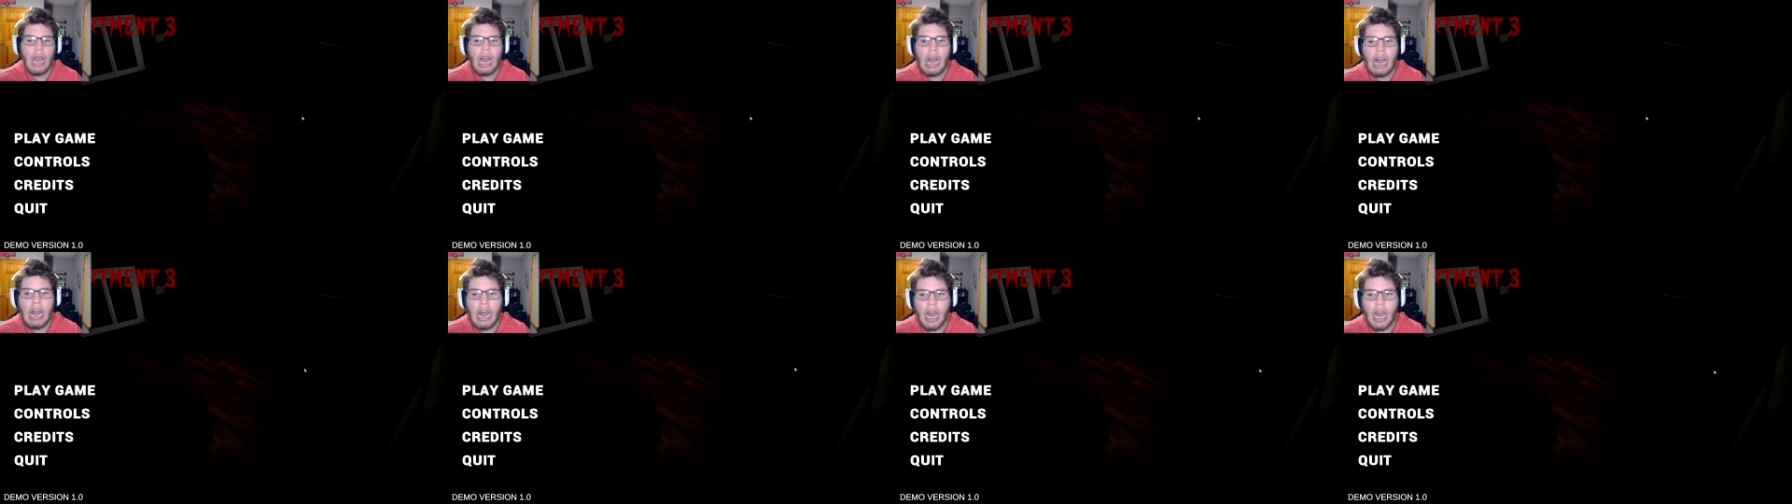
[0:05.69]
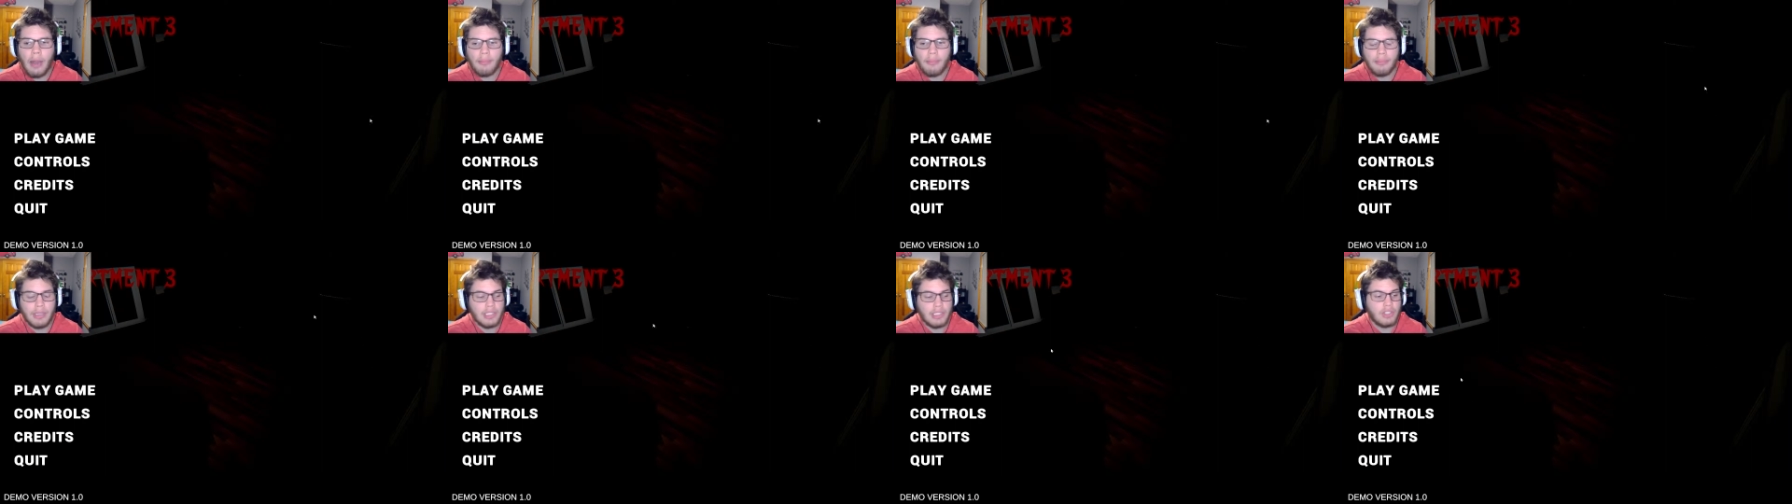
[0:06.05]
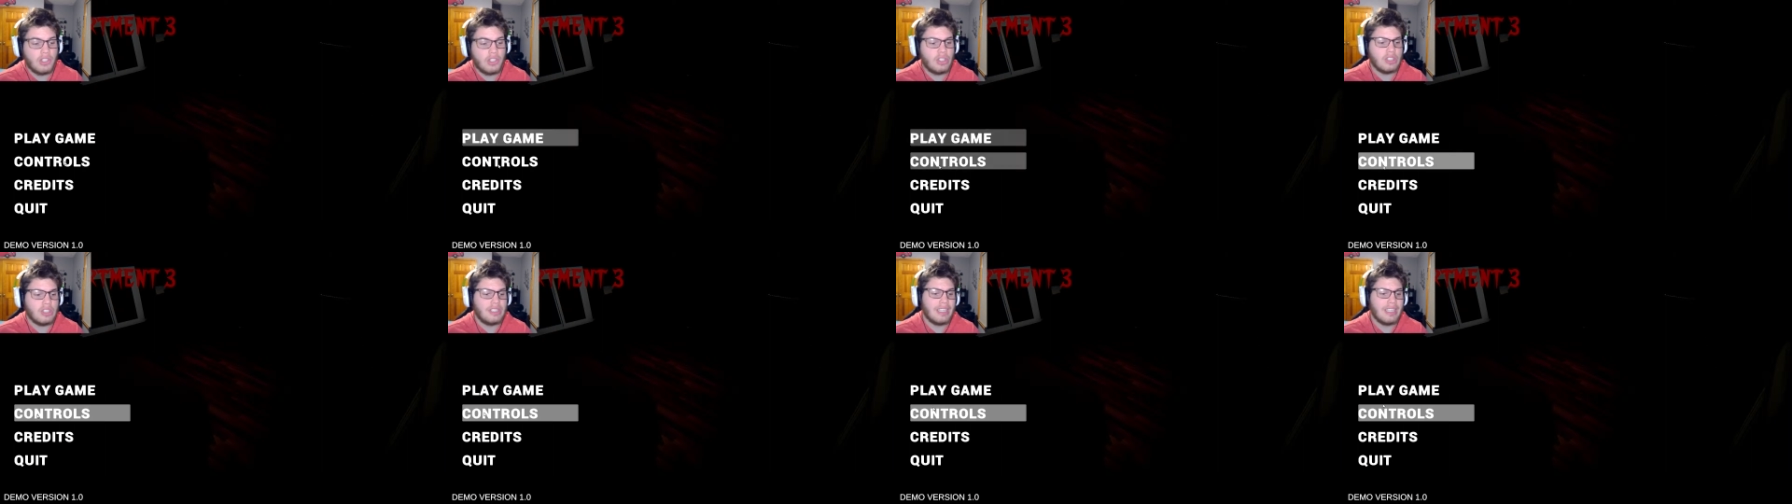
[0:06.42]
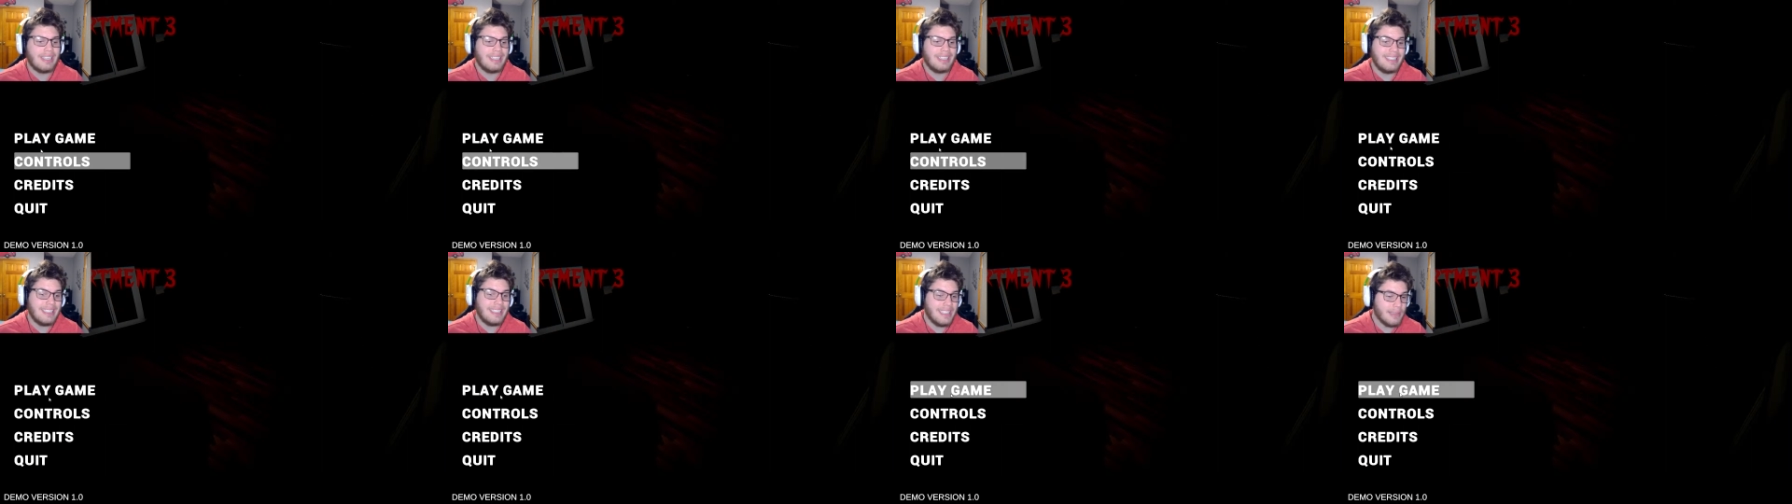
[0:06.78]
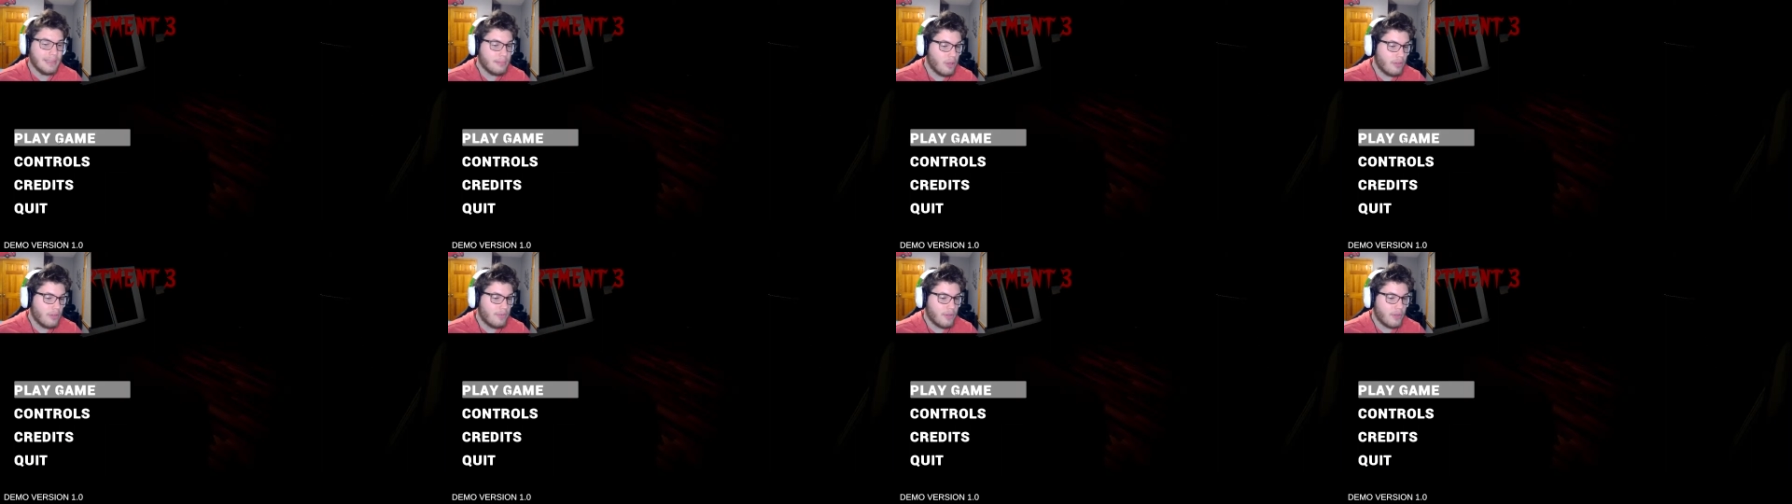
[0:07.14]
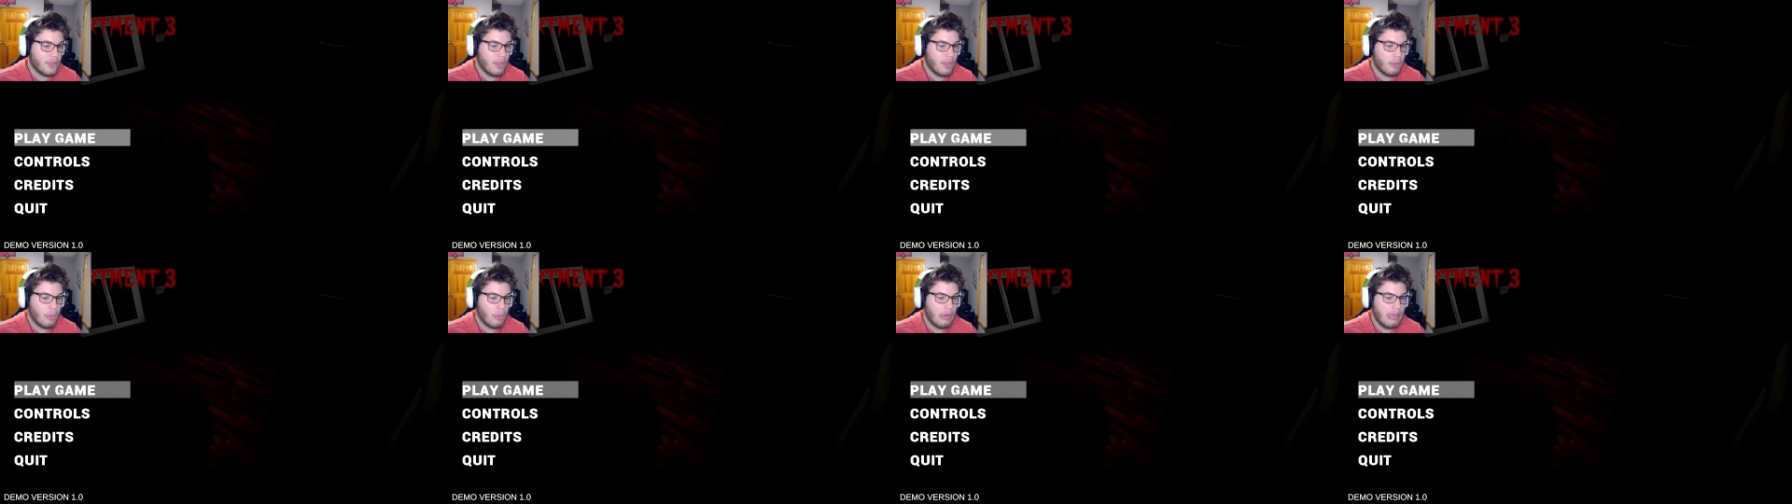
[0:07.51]
um, but this is just the demo for
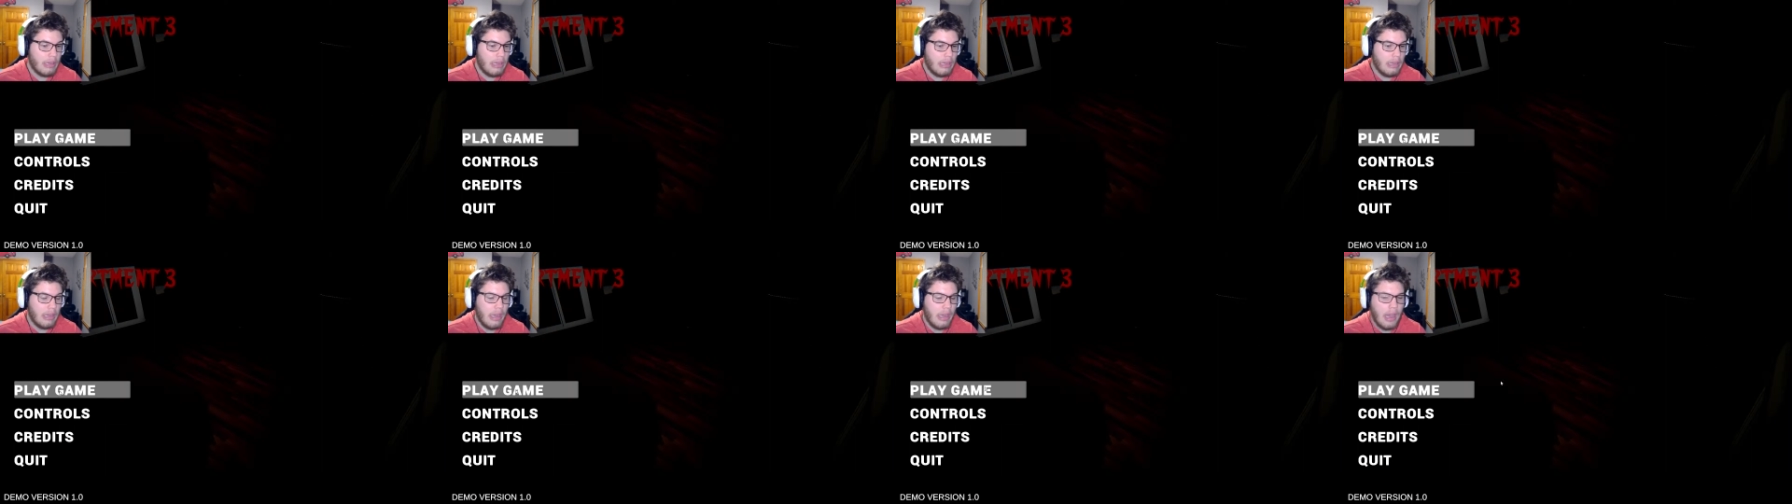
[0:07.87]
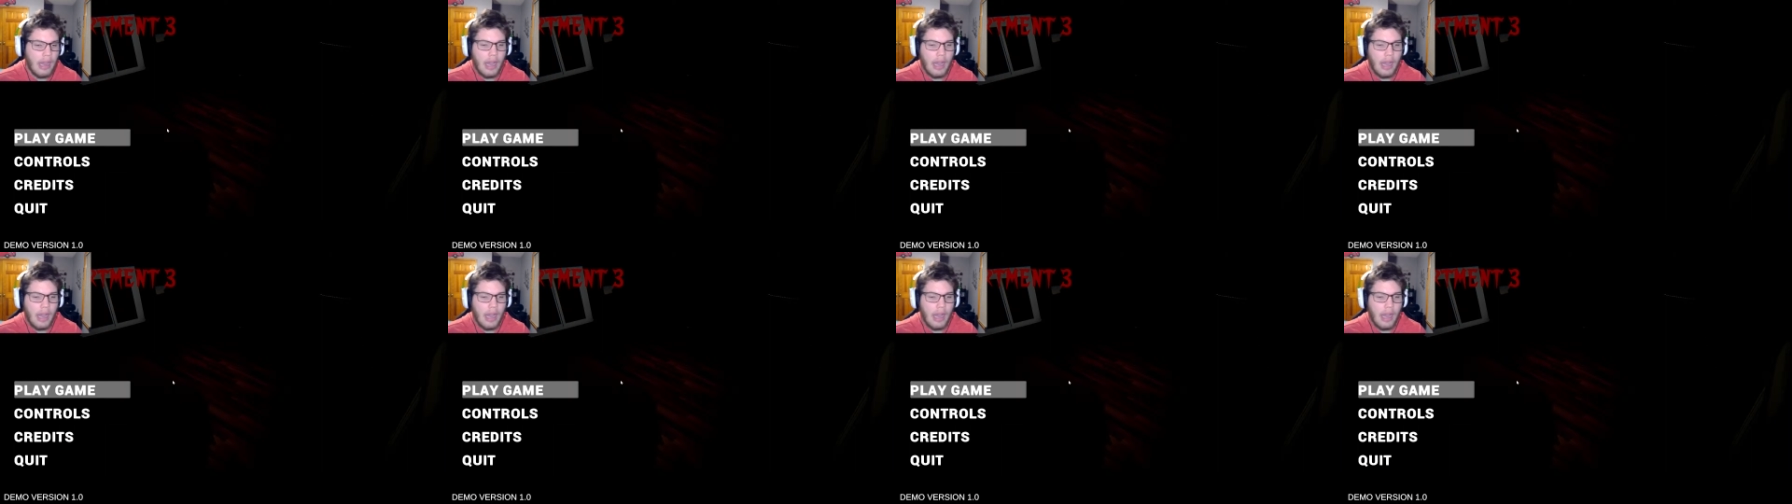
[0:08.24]
3.